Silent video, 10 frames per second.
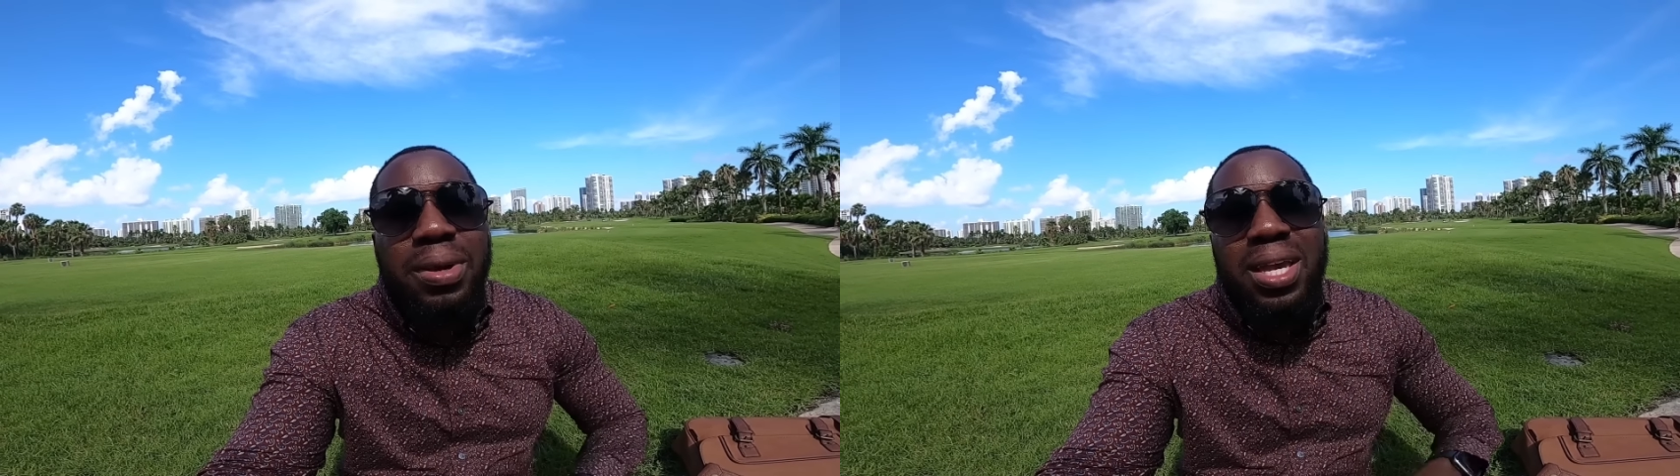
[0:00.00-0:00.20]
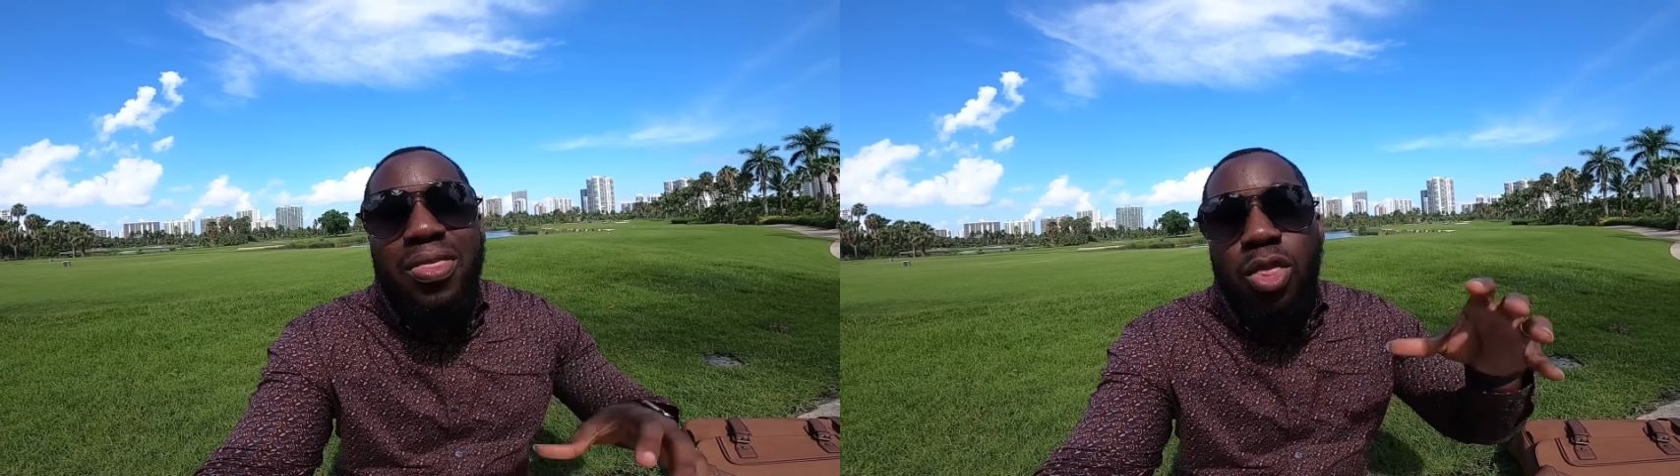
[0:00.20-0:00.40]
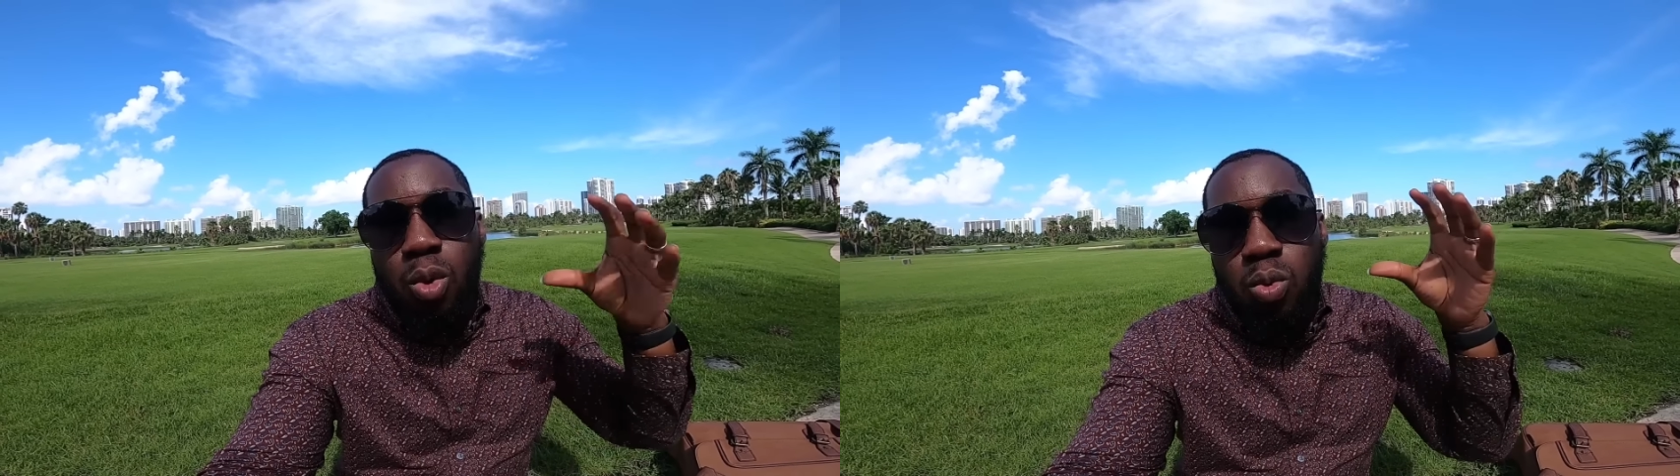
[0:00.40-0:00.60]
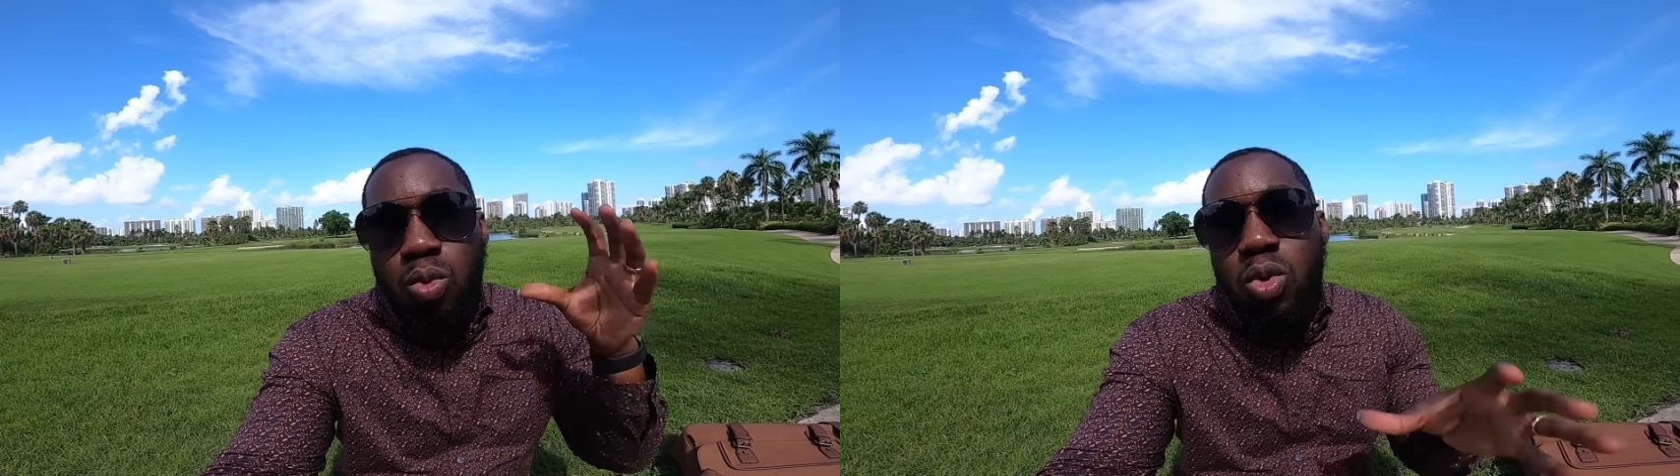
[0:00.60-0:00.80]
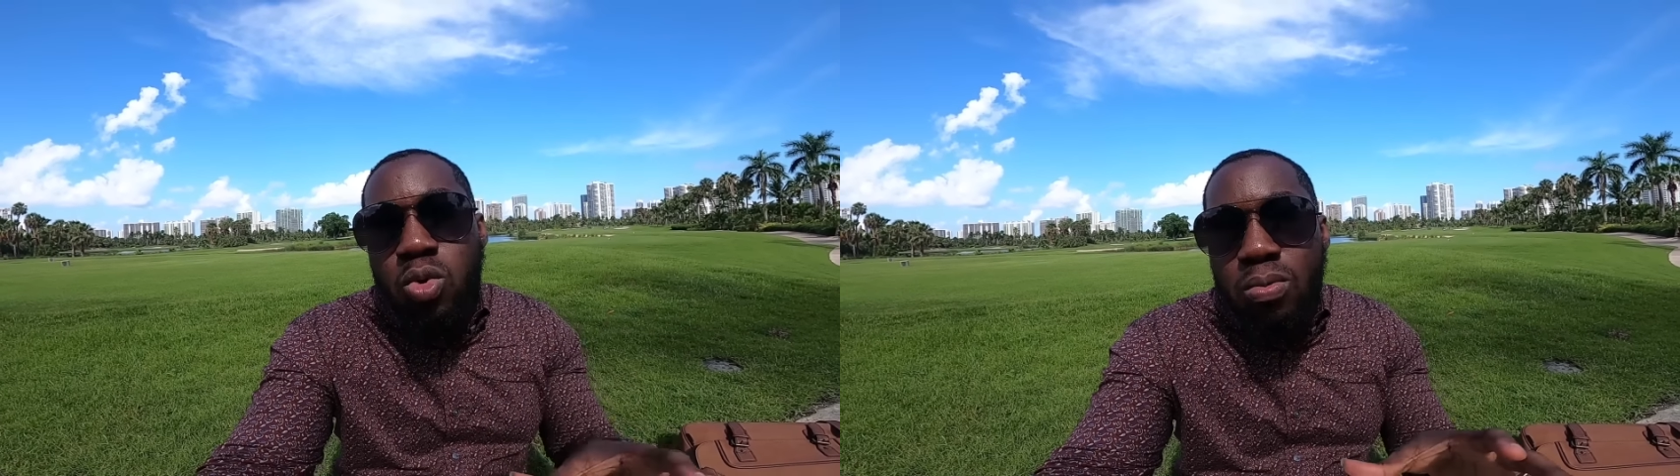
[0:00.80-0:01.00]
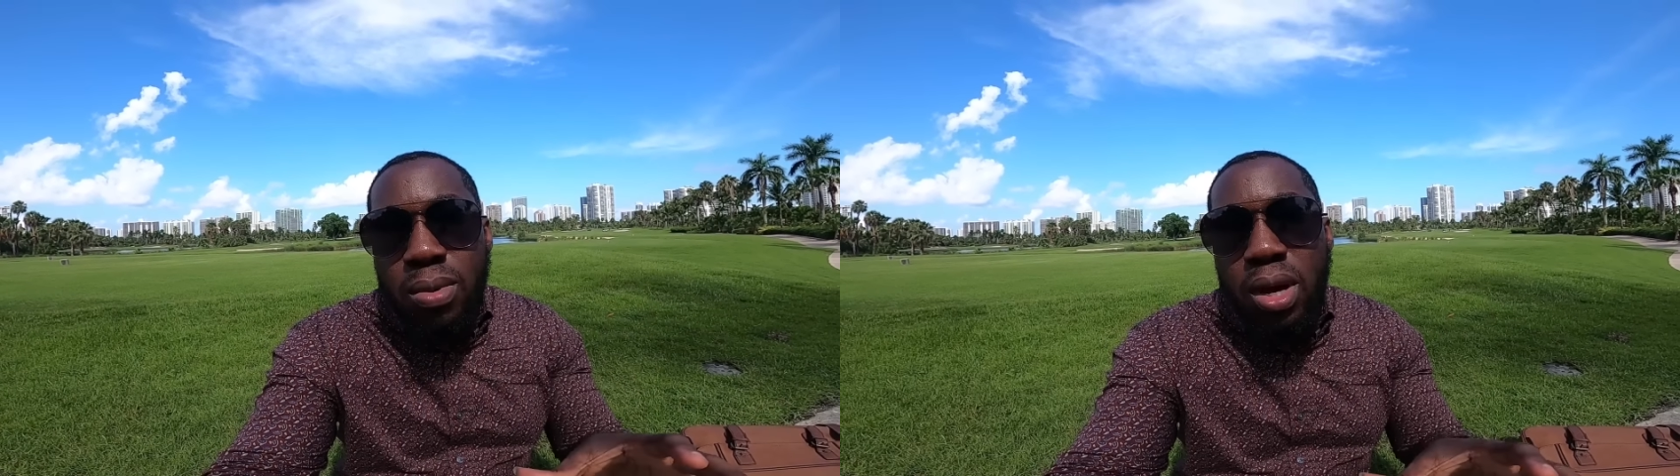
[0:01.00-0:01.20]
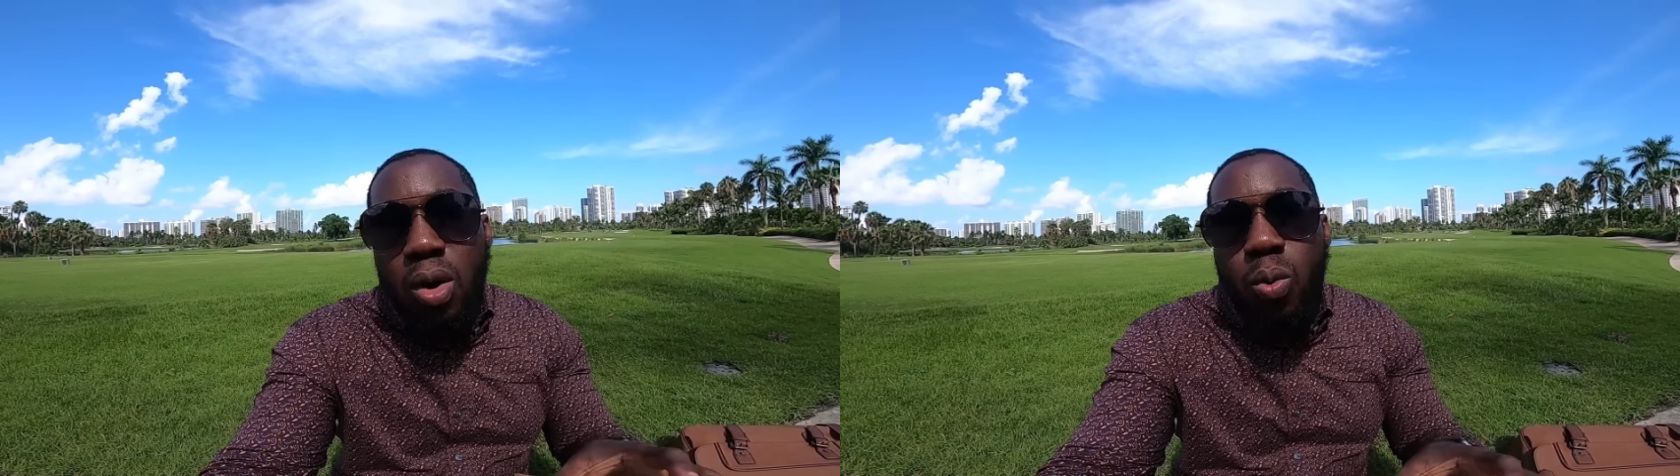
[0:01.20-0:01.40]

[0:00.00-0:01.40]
be in the room